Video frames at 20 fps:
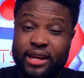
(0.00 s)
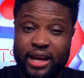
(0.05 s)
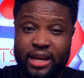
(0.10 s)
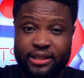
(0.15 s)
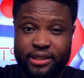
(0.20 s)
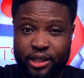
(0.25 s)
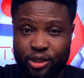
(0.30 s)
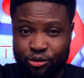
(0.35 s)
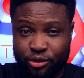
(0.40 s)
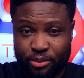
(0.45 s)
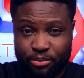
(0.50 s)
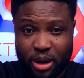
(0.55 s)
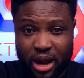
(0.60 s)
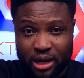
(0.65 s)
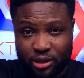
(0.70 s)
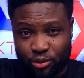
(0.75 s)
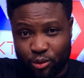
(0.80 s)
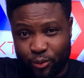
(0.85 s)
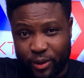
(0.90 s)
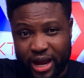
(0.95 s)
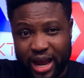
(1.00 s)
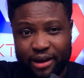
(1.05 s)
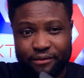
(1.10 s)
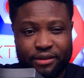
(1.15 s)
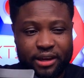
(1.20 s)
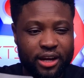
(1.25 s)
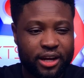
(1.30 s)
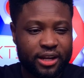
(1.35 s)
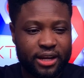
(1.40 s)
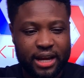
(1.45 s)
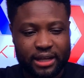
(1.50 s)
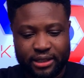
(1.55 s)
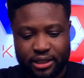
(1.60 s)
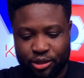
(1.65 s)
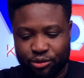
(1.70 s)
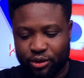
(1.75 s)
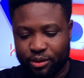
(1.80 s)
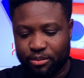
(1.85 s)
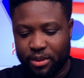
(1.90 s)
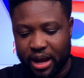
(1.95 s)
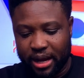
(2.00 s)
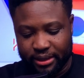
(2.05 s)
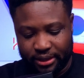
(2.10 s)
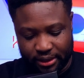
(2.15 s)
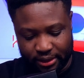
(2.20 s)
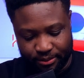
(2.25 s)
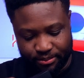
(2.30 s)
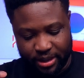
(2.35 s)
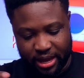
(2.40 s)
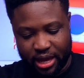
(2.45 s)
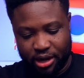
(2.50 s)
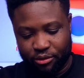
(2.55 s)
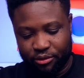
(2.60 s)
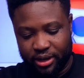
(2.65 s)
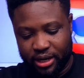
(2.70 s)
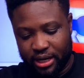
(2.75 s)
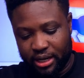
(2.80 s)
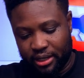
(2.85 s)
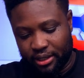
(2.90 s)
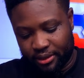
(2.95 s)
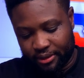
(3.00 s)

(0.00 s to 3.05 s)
accessory box, what we have here in the accessory box is battery,